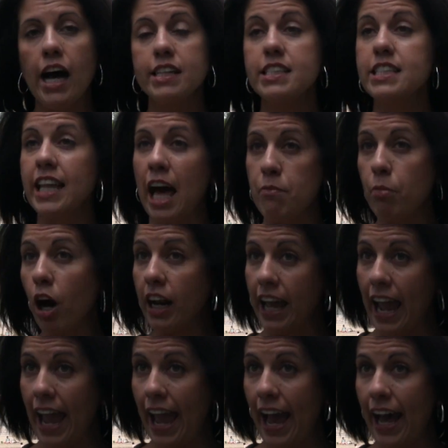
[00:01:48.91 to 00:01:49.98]
Slap on a
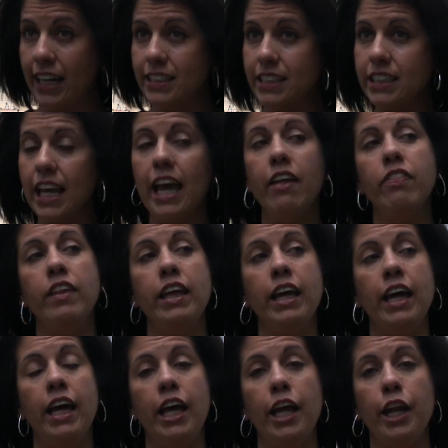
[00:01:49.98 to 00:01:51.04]
hat, and
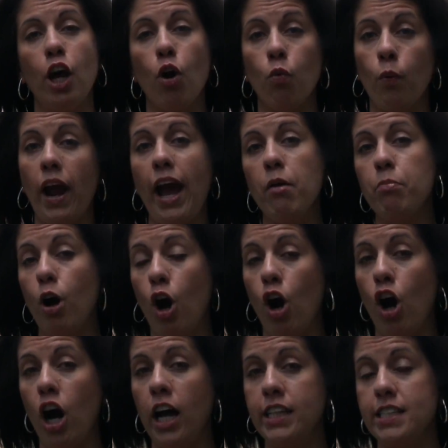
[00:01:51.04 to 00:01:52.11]
then wrap
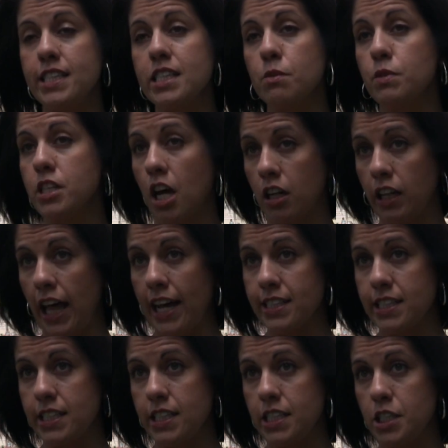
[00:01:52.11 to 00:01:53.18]
on some
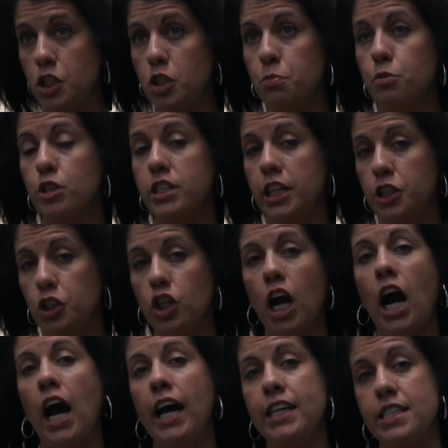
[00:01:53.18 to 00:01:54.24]
sunglasses to protect your
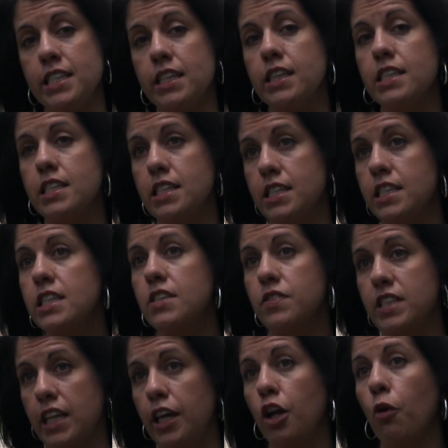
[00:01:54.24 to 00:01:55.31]
eyes and the sensitive
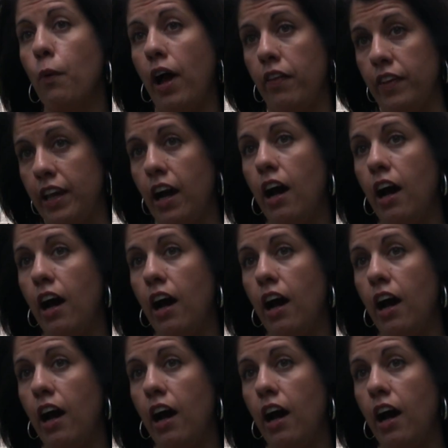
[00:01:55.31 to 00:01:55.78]
skin around the